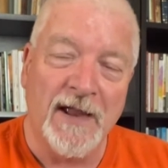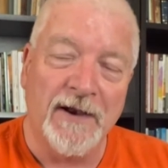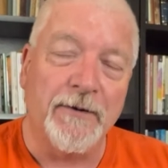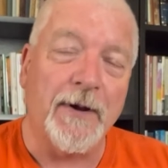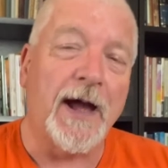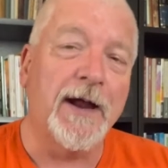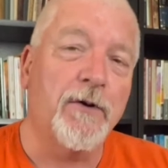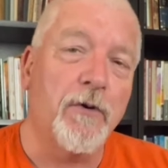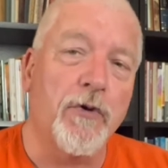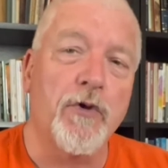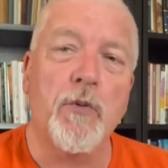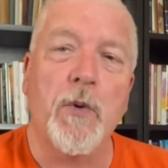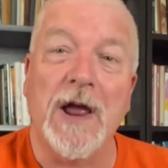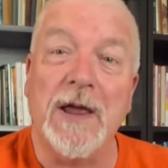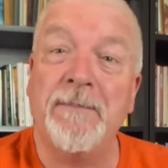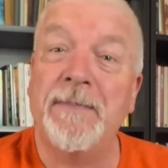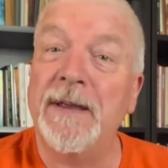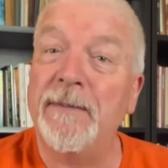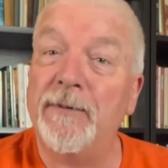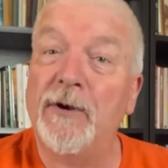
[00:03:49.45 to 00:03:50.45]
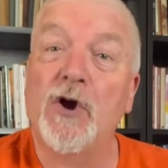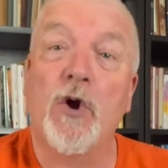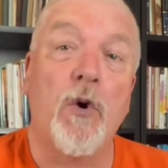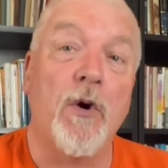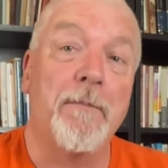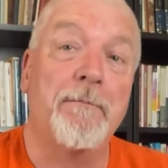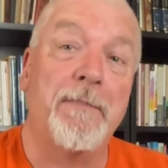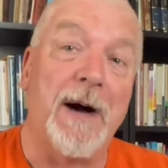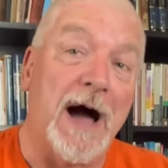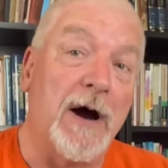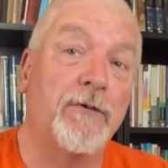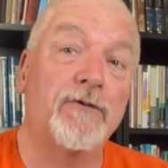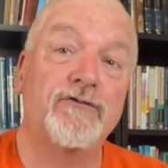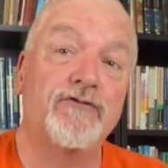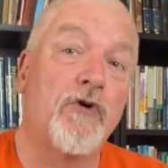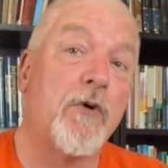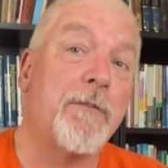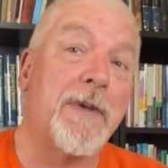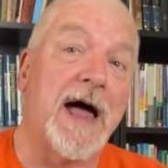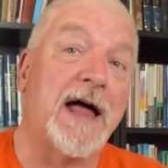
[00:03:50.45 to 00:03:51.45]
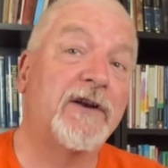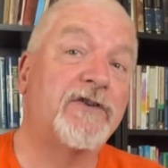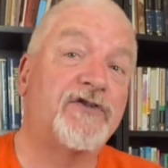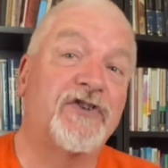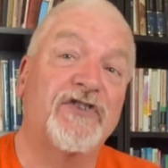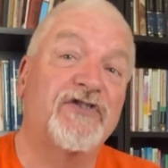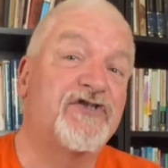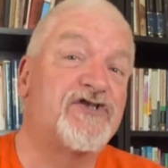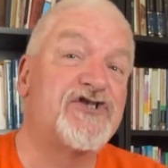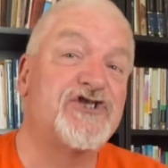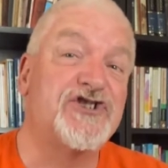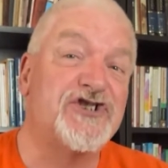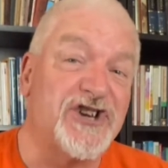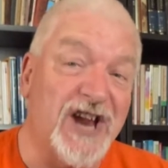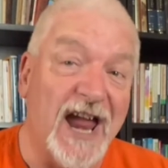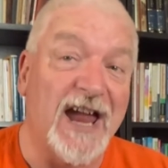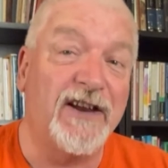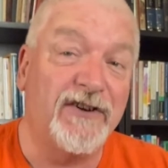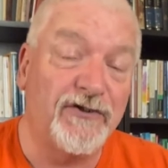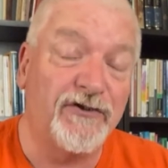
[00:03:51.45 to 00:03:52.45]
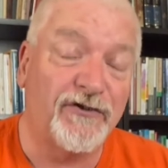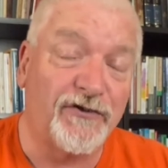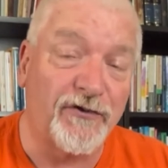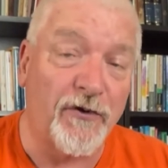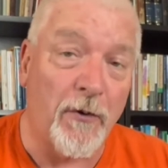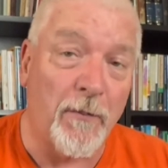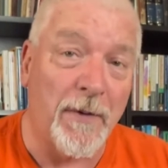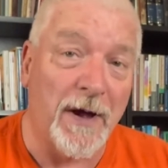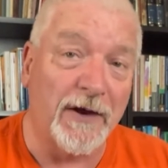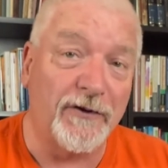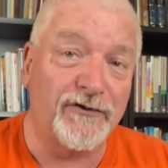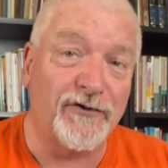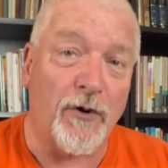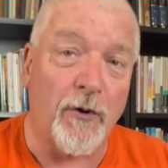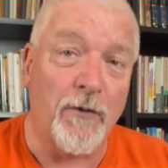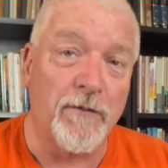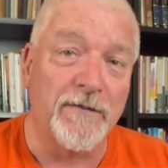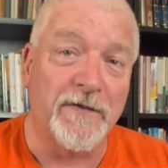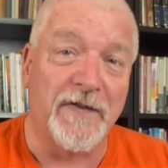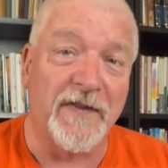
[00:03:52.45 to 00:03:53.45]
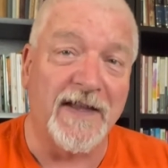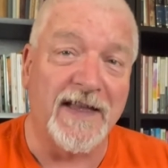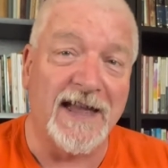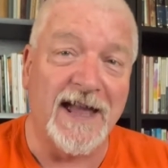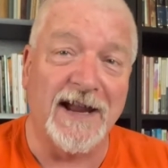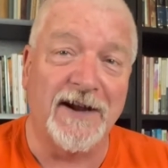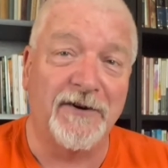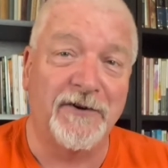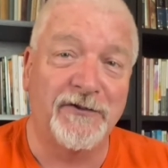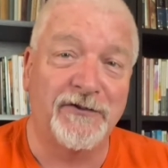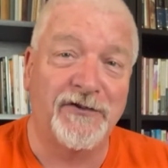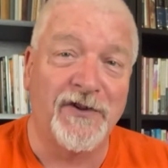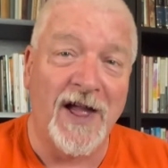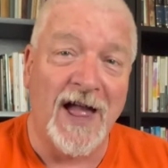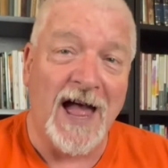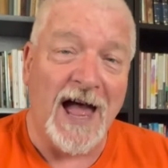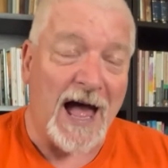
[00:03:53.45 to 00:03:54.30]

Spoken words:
Now, I know the way people go about romance has changed so much over the years.